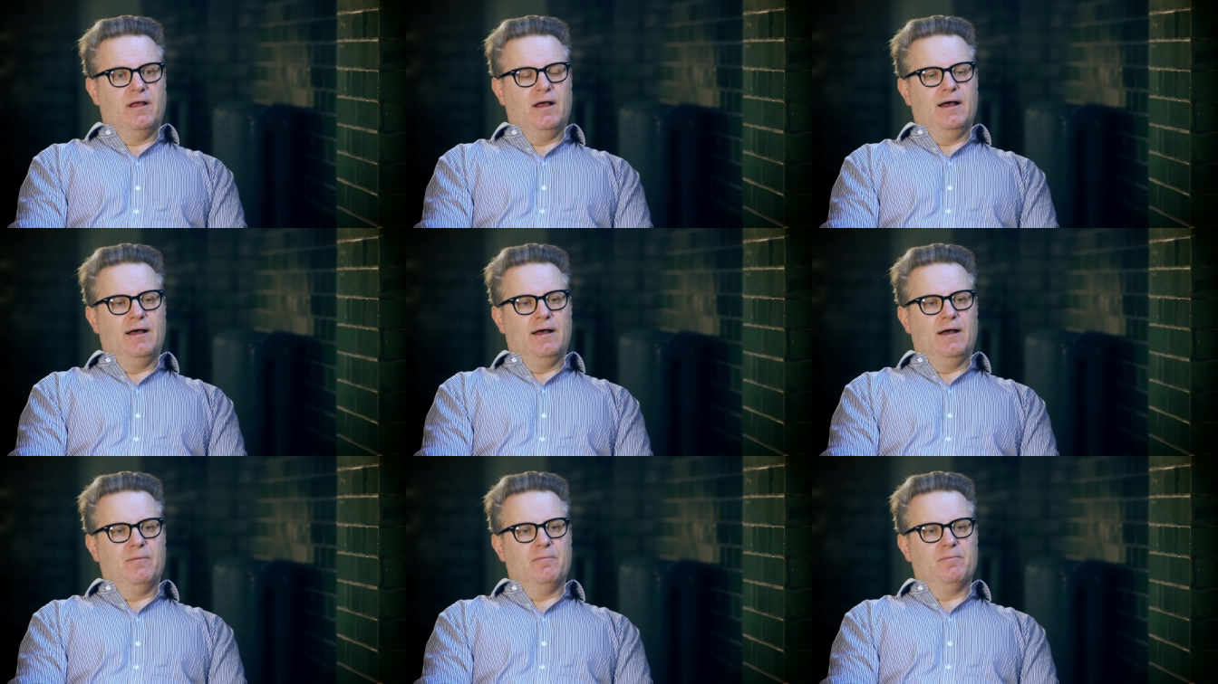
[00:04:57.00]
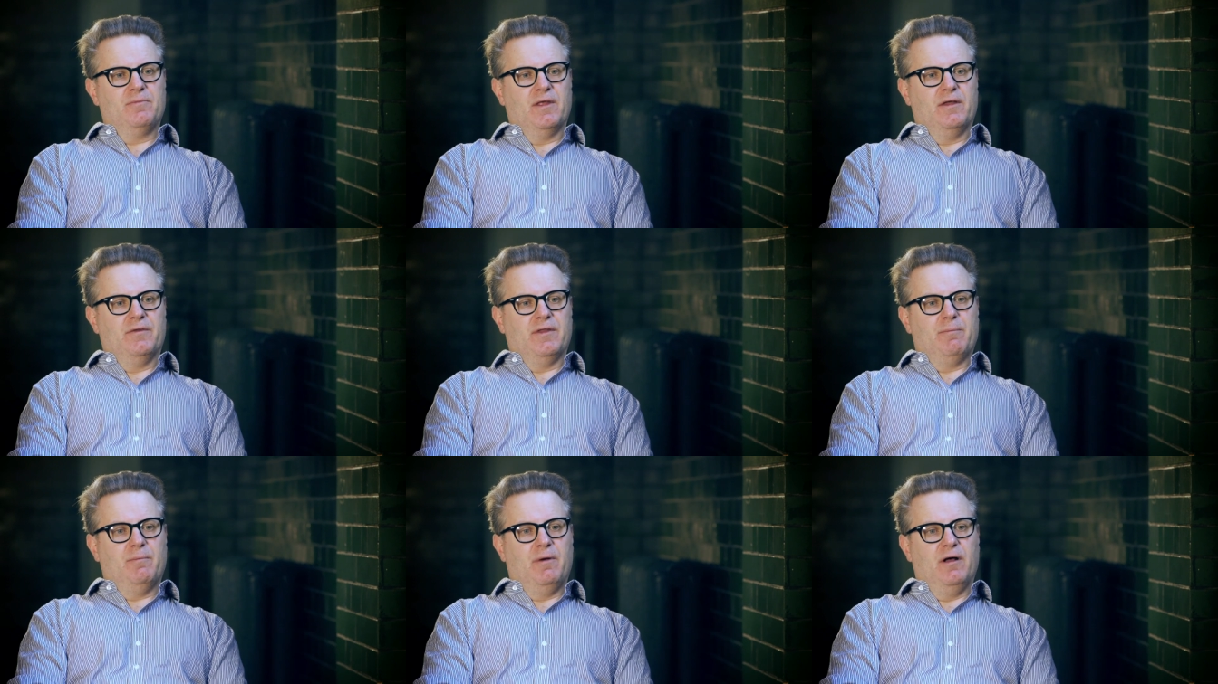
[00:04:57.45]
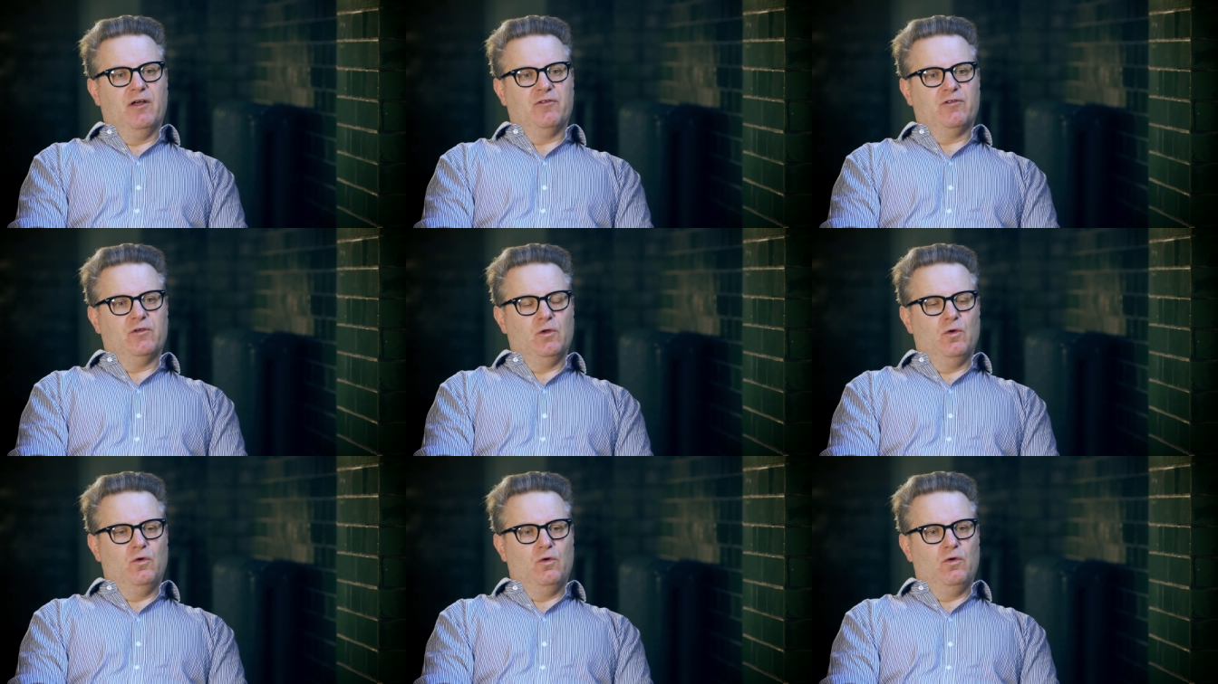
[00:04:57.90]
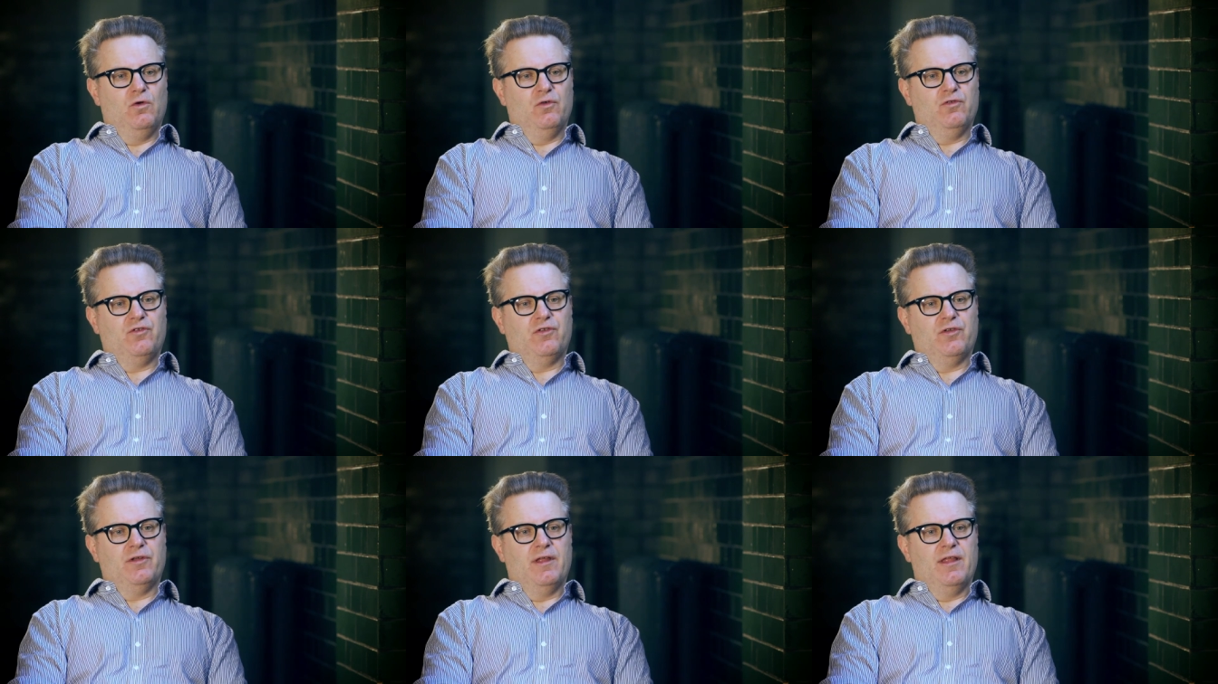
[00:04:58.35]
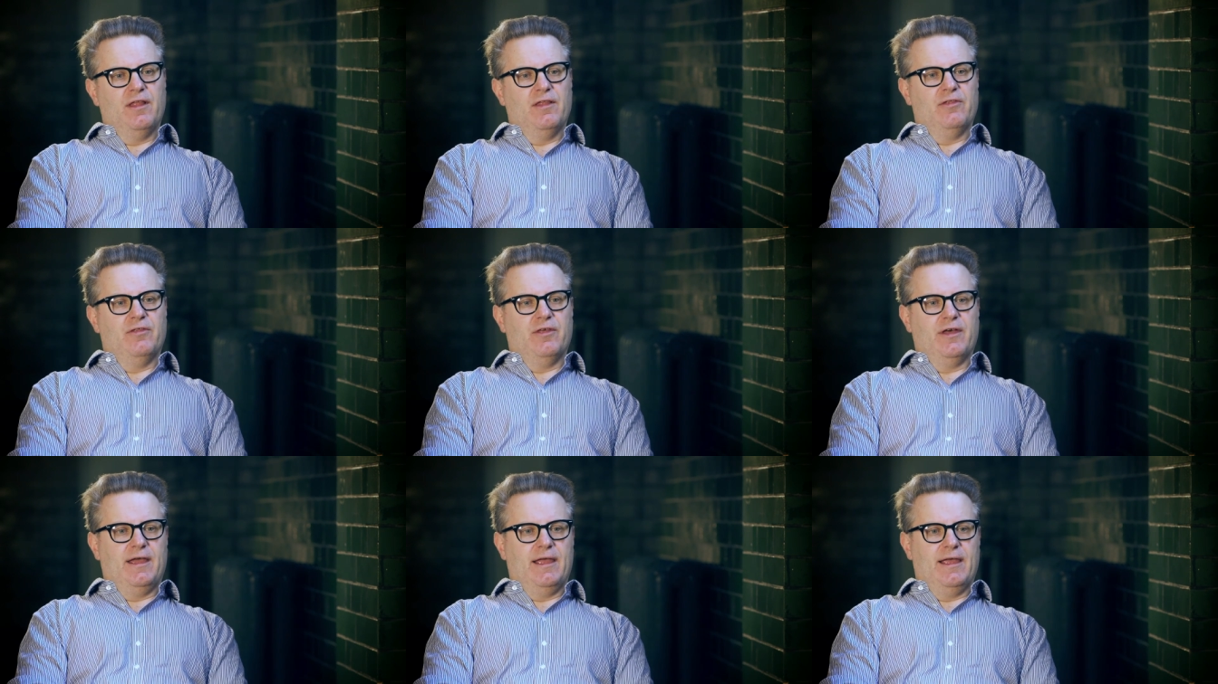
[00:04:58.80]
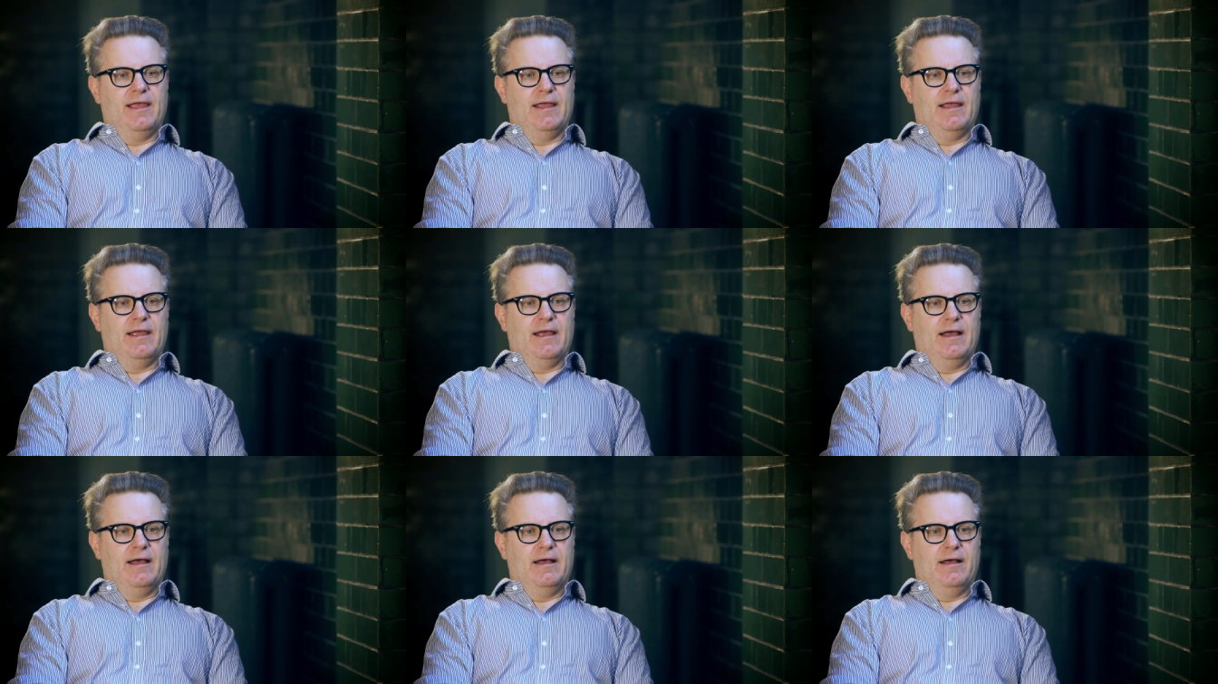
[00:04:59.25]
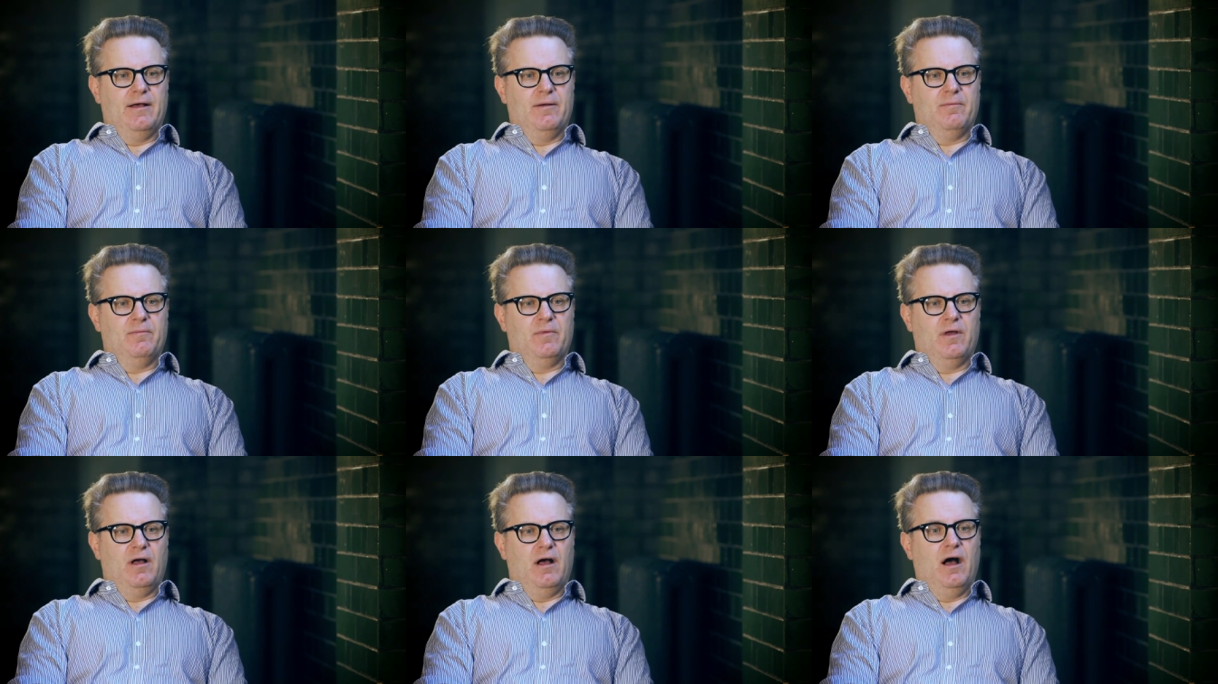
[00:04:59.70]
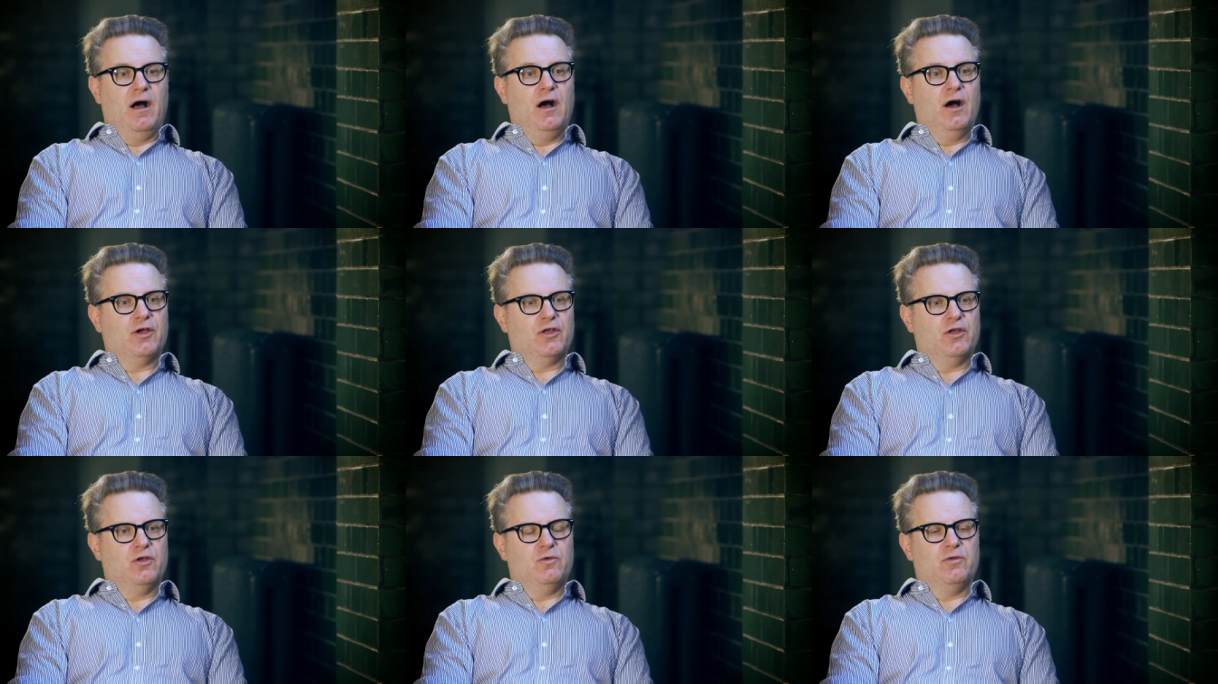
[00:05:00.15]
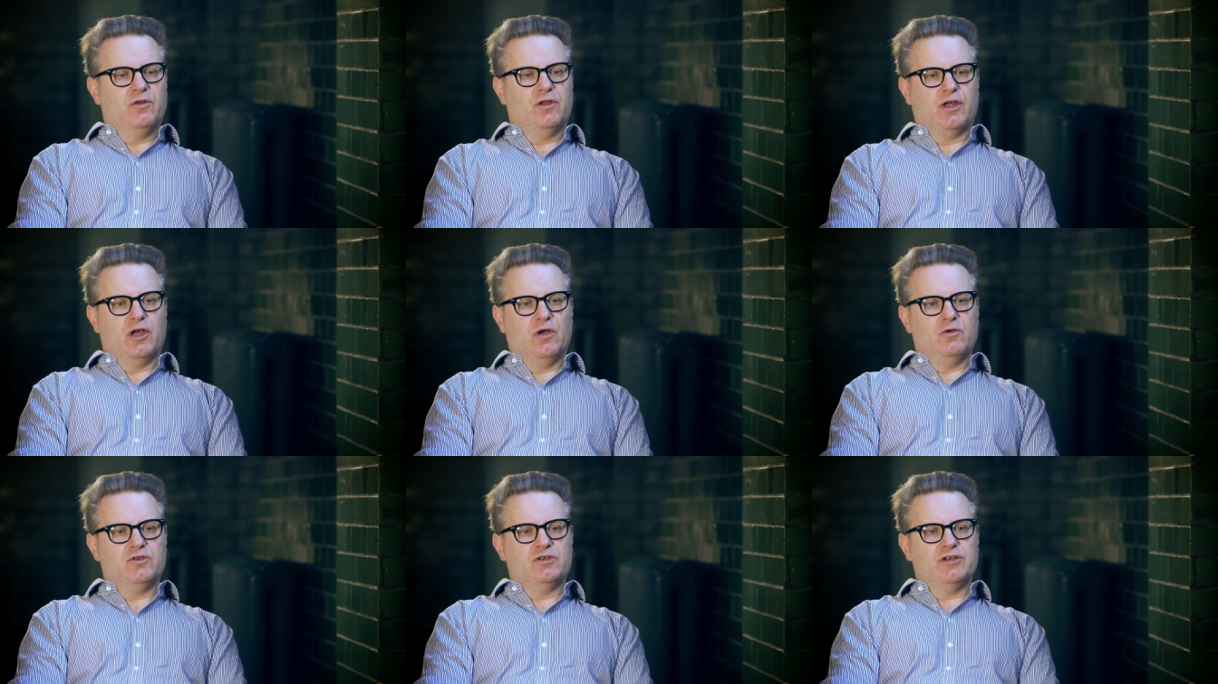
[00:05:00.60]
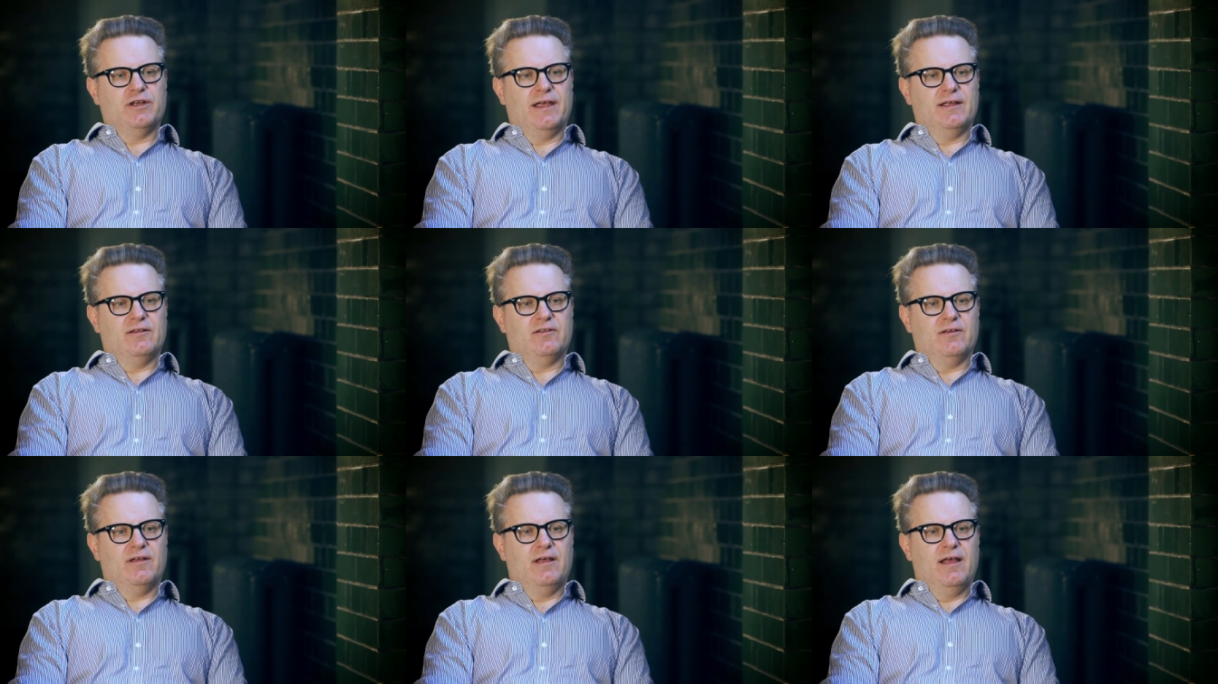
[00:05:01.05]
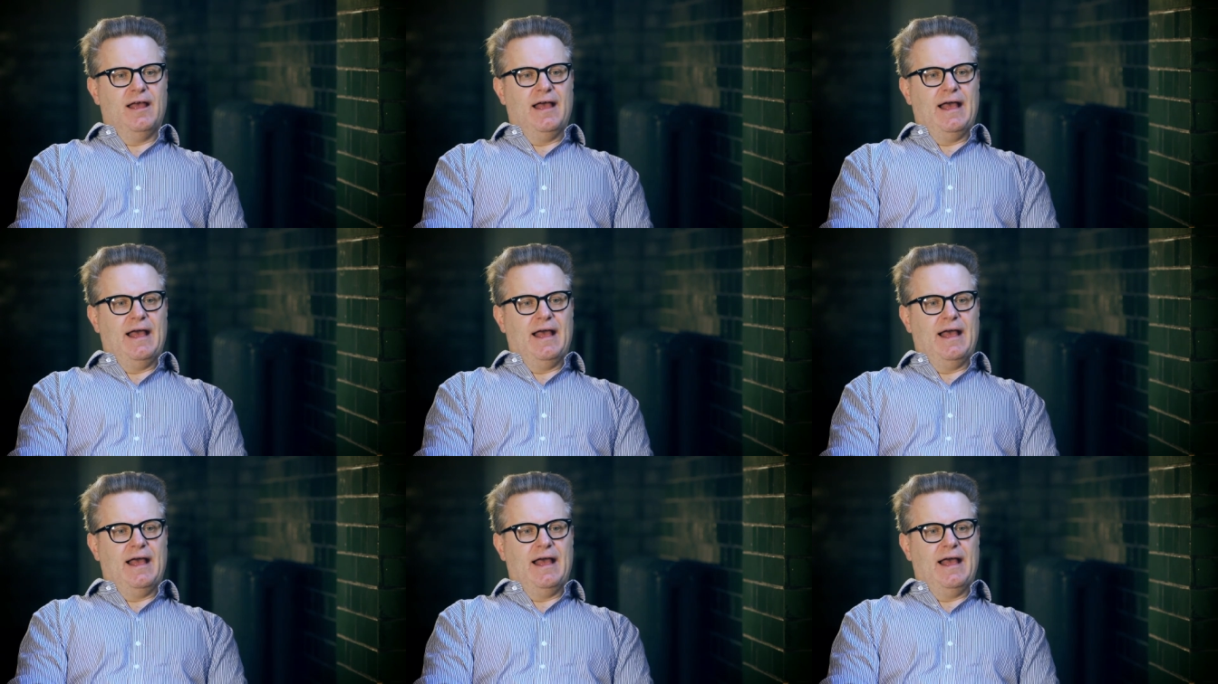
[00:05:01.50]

Um, they pass laws, they um, argue, negotiate,